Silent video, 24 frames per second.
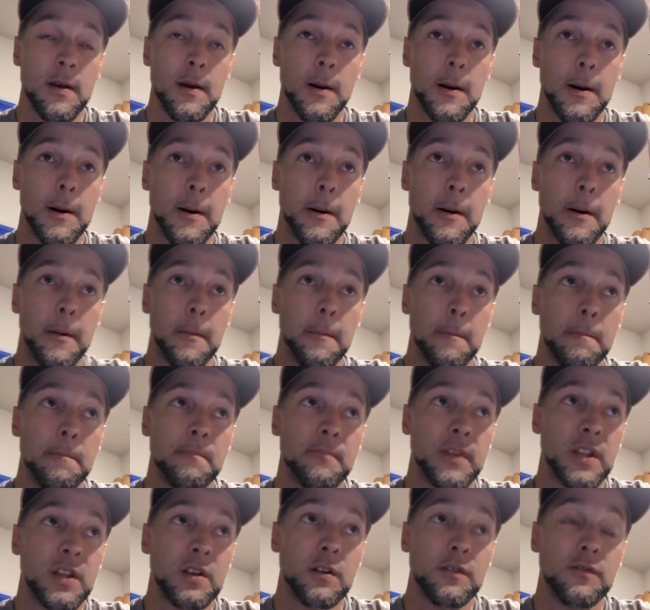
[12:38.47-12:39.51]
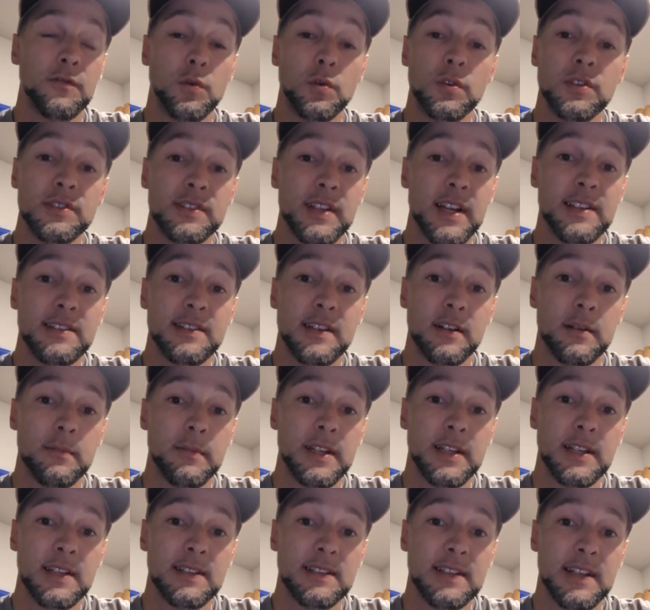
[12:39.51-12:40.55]
Florida State's going to
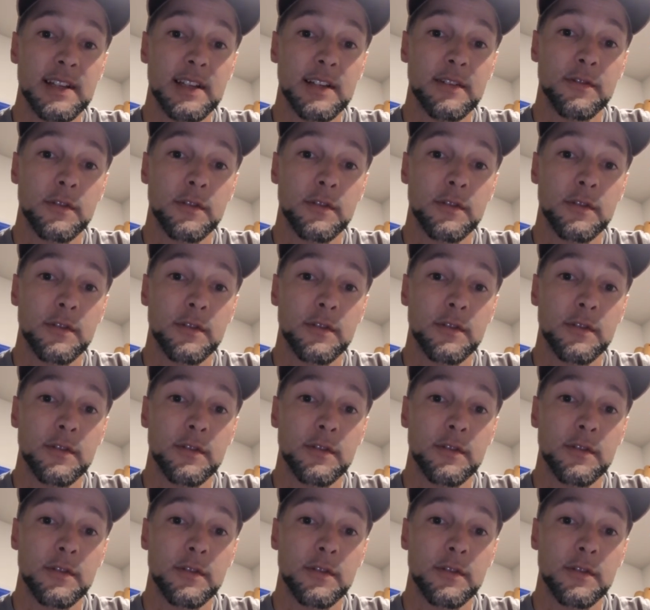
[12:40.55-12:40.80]
be contending